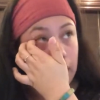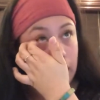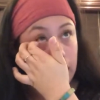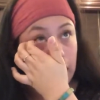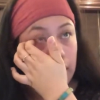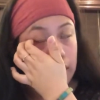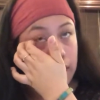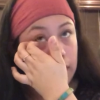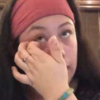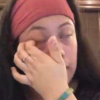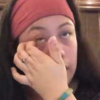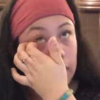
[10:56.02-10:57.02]
that
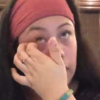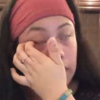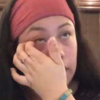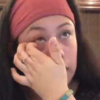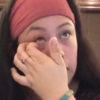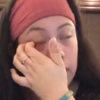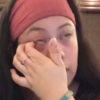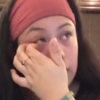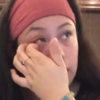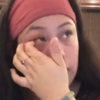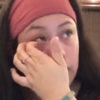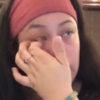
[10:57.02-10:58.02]
he
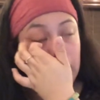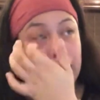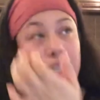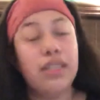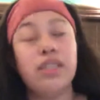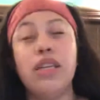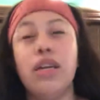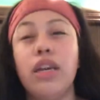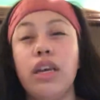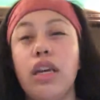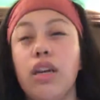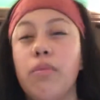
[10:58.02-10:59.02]
doesn't
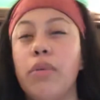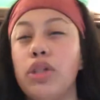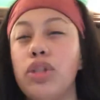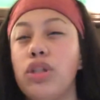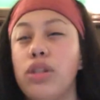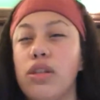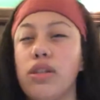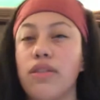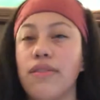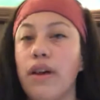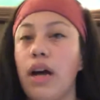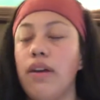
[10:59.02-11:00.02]
need much to
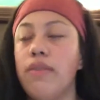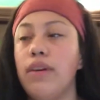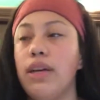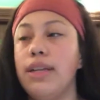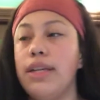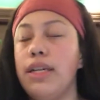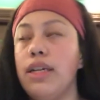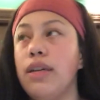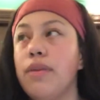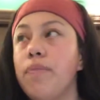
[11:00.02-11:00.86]
survive, and he